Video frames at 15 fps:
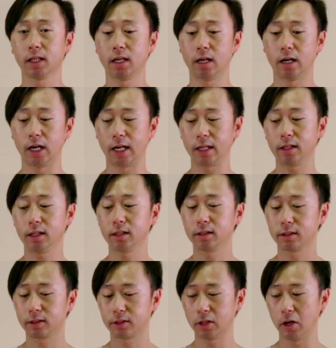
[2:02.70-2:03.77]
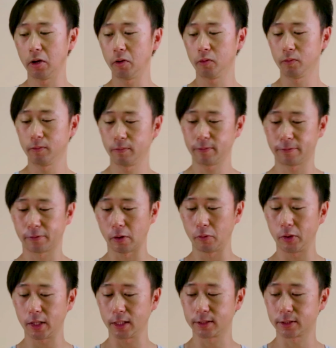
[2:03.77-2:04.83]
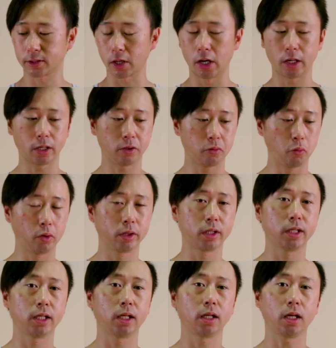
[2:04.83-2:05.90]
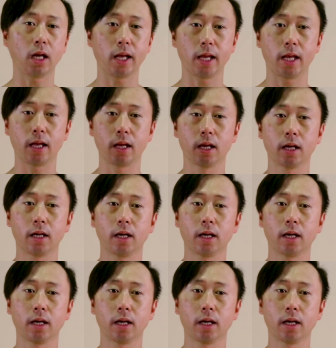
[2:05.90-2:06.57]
Alright, so before we get started, you will need a